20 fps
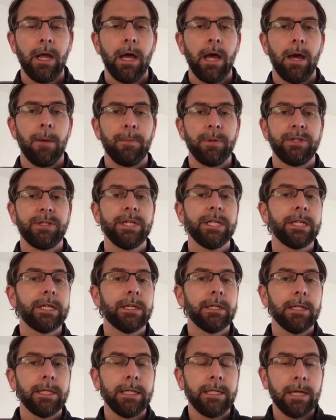
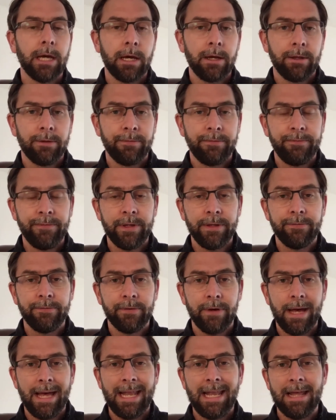particularly the
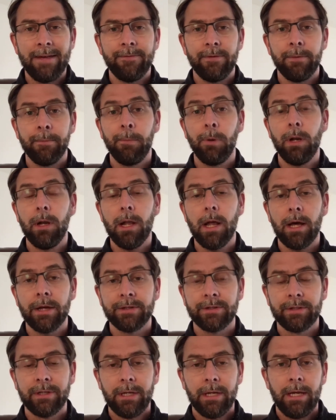FIFA 11
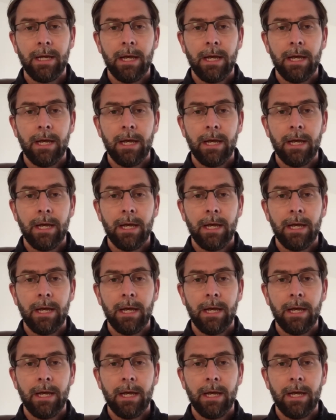Plus.